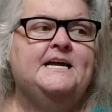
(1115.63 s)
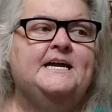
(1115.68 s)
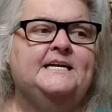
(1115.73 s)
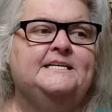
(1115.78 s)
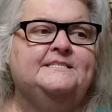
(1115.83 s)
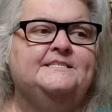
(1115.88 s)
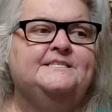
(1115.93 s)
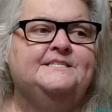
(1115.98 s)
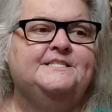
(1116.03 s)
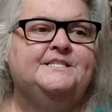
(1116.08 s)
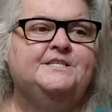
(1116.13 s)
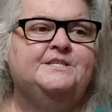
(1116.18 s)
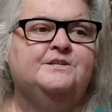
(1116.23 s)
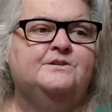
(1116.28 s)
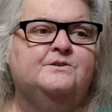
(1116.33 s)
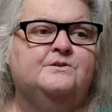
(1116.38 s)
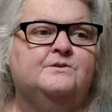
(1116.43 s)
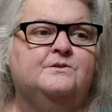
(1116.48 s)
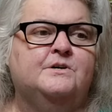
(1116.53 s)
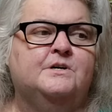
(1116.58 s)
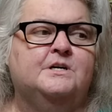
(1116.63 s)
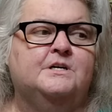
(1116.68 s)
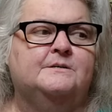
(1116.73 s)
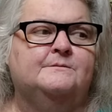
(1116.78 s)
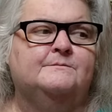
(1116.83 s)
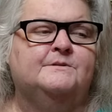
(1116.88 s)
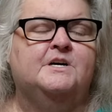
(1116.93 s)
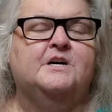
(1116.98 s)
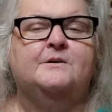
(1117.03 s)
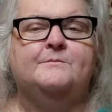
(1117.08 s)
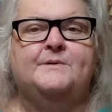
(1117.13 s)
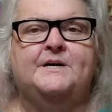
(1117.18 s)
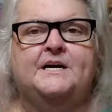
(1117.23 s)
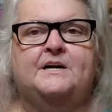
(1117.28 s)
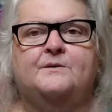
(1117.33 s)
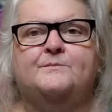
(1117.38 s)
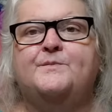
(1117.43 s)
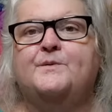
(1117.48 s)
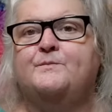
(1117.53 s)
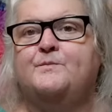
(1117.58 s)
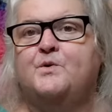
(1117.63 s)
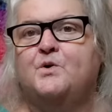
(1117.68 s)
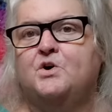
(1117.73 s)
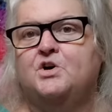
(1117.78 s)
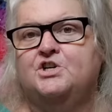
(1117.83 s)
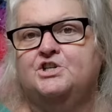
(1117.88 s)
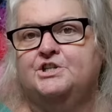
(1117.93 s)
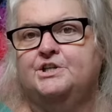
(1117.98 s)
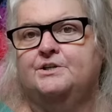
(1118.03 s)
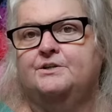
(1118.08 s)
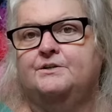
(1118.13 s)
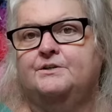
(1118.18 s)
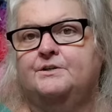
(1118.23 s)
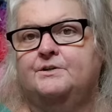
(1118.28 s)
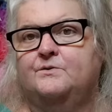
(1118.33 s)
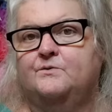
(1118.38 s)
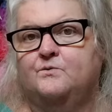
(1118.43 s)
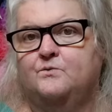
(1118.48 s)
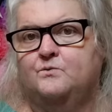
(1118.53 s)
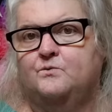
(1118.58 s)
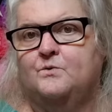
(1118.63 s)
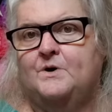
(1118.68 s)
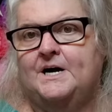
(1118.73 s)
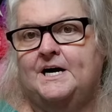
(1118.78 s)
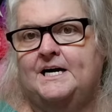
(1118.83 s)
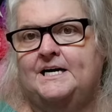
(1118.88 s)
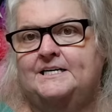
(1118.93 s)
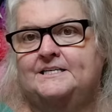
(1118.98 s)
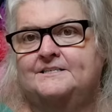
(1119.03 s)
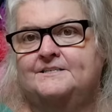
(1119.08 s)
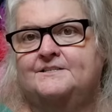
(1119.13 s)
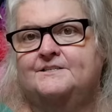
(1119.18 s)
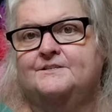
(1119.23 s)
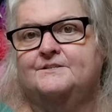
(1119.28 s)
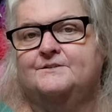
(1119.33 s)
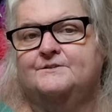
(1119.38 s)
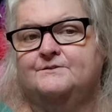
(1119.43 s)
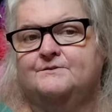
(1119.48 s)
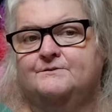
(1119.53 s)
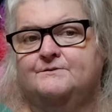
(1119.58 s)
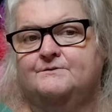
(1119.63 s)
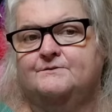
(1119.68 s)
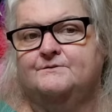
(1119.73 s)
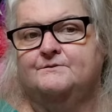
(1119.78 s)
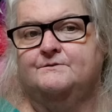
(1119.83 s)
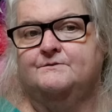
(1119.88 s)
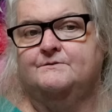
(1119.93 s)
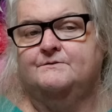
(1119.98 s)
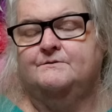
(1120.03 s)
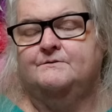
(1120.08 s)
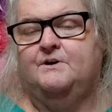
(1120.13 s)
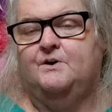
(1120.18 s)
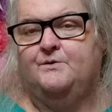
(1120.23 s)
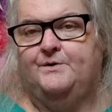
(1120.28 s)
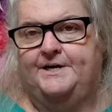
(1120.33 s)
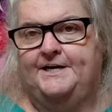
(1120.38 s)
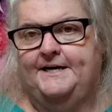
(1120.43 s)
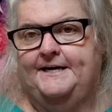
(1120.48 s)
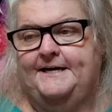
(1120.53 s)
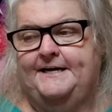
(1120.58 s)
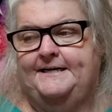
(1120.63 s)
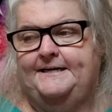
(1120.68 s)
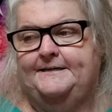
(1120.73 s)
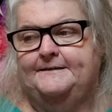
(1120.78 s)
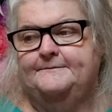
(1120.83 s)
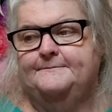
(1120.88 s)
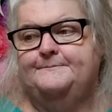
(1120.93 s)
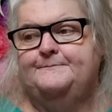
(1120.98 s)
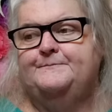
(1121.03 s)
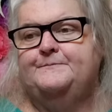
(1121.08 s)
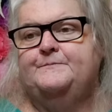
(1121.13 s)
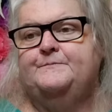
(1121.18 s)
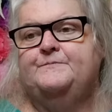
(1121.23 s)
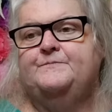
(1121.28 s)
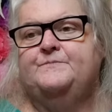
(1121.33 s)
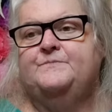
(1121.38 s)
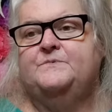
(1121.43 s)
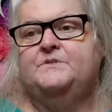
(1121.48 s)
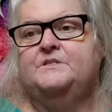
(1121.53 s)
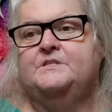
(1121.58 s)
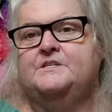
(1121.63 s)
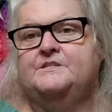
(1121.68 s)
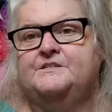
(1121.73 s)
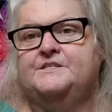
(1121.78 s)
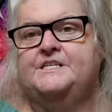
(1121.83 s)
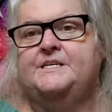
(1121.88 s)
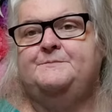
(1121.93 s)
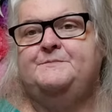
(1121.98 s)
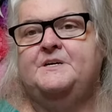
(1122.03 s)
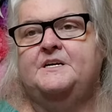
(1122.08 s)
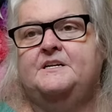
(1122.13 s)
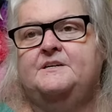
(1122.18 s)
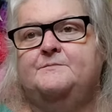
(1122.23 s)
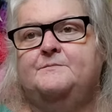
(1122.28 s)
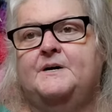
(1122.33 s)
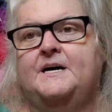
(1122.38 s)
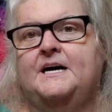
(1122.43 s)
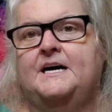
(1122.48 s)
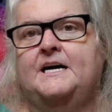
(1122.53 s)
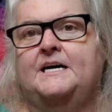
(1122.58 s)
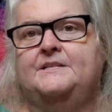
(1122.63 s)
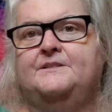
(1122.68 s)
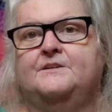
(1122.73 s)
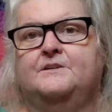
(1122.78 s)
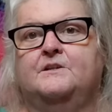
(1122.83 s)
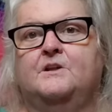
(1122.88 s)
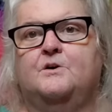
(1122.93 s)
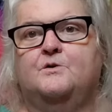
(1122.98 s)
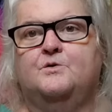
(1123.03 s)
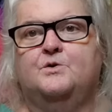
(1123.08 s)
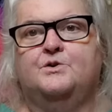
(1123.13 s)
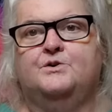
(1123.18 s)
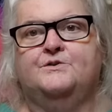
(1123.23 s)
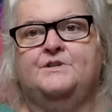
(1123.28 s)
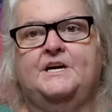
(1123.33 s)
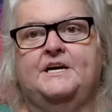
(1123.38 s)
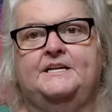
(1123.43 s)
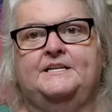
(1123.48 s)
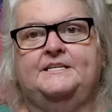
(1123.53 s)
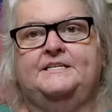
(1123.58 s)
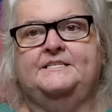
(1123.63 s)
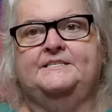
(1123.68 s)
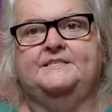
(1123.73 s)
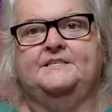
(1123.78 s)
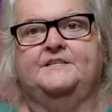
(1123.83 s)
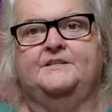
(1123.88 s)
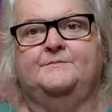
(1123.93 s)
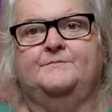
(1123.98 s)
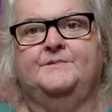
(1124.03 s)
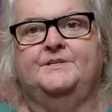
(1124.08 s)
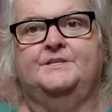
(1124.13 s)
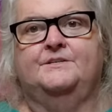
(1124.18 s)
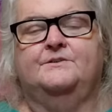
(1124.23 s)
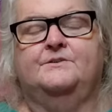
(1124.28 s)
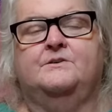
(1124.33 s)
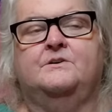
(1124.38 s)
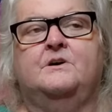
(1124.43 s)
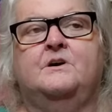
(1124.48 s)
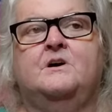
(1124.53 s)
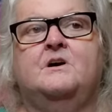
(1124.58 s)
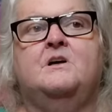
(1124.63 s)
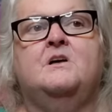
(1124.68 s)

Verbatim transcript: and still um, come out proportioned wise okay. Because keep that in mind. The longer that is in the middle,